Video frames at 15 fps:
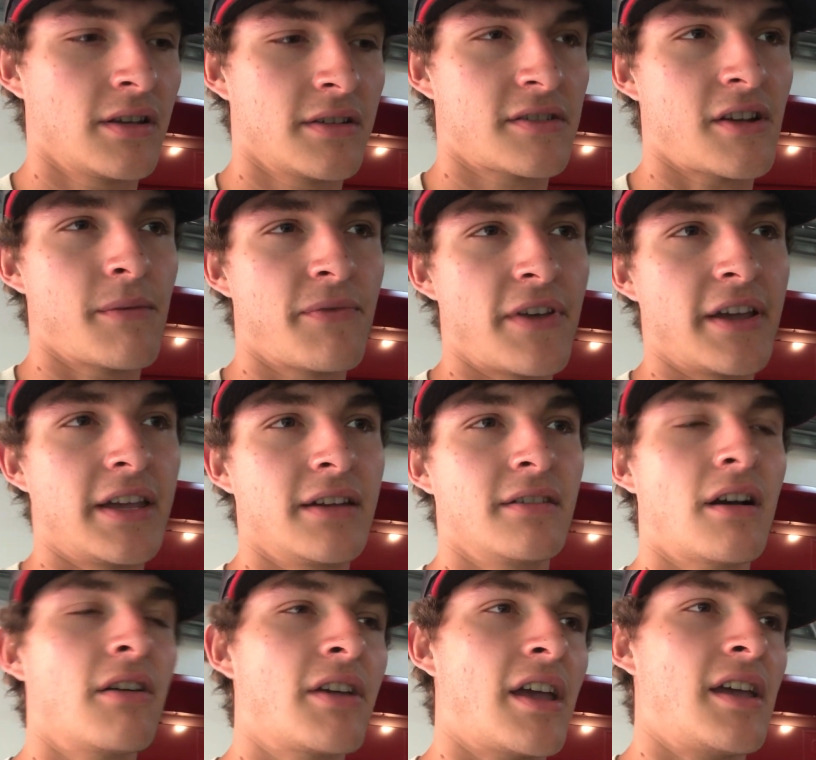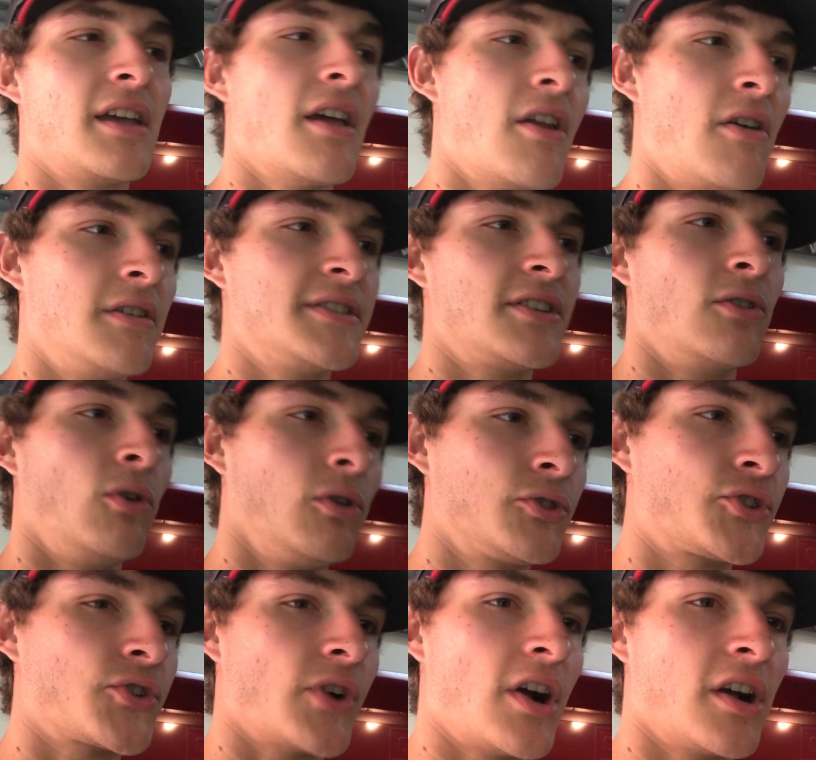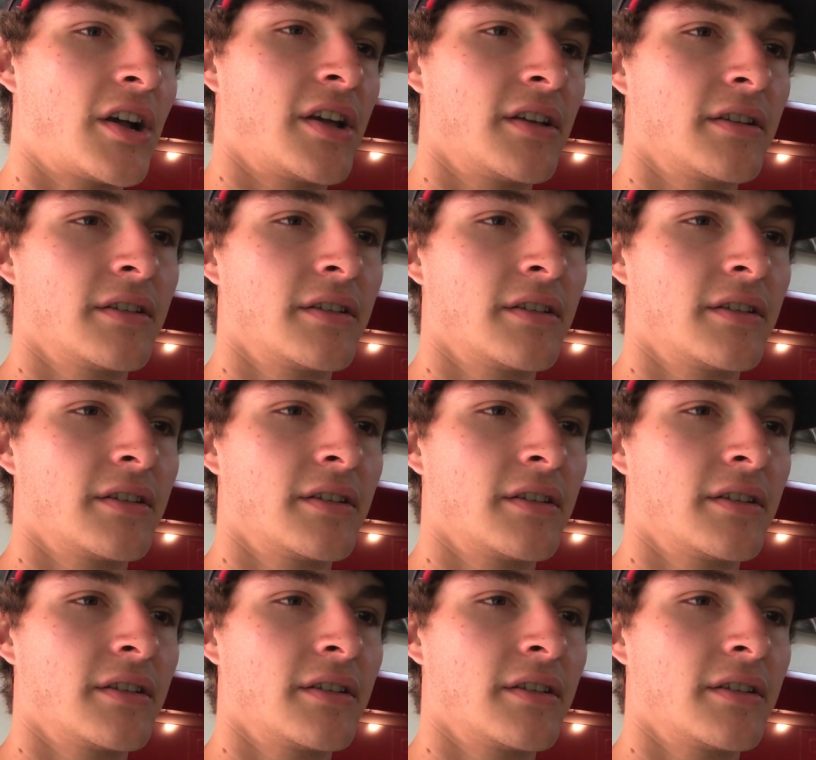So I'm thinking, okay, you know, it's an old truck.